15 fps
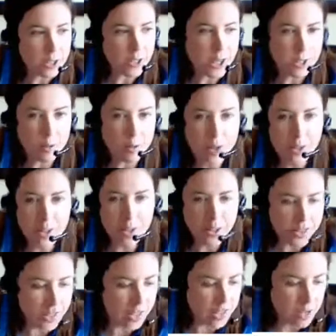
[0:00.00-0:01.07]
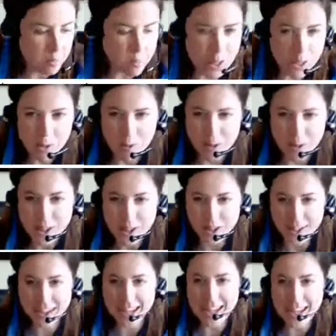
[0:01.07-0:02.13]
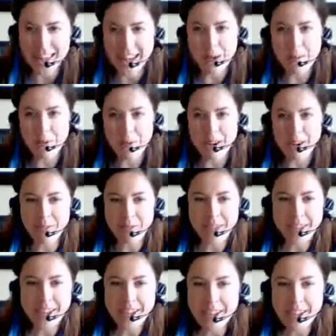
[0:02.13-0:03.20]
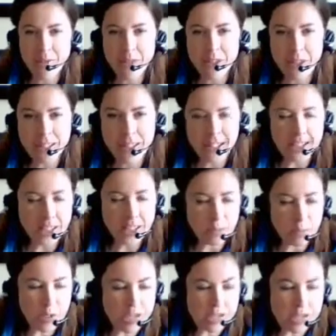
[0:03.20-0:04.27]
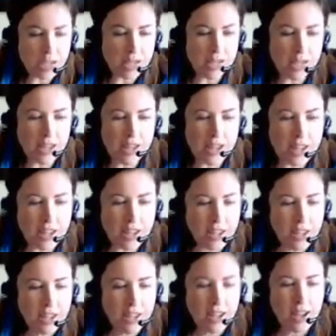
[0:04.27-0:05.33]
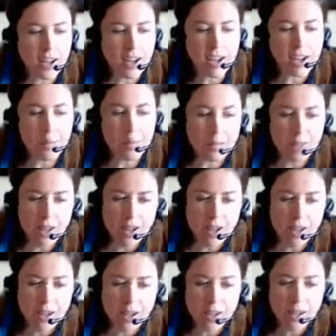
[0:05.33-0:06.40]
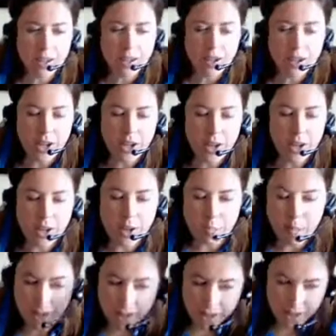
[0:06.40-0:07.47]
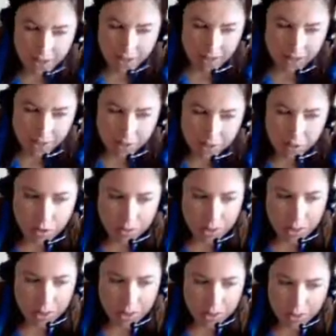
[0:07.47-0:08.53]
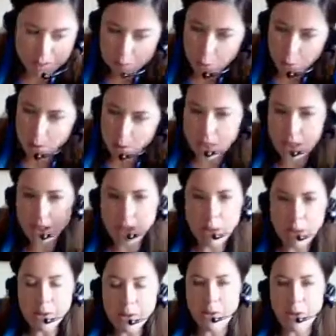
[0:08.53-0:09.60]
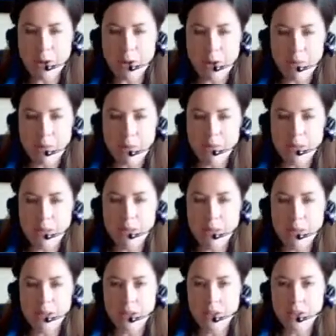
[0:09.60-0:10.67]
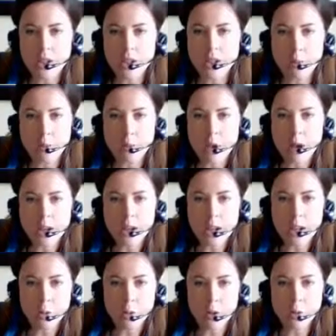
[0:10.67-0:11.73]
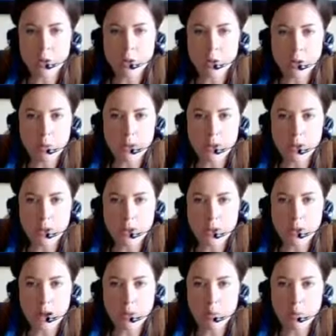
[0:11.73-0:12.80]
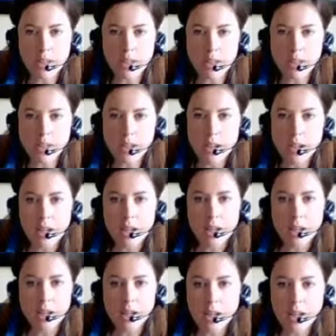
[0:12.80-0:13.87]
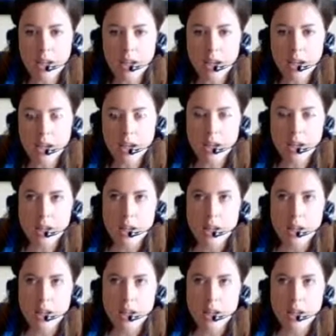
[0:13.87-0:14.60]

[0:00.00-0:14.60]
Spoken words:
talk about buzzwords like that, but I've really taken this big data thing and thought a lot about it. And, the World Economic Forum, even this year, brought it up as one of their major topics. And I think that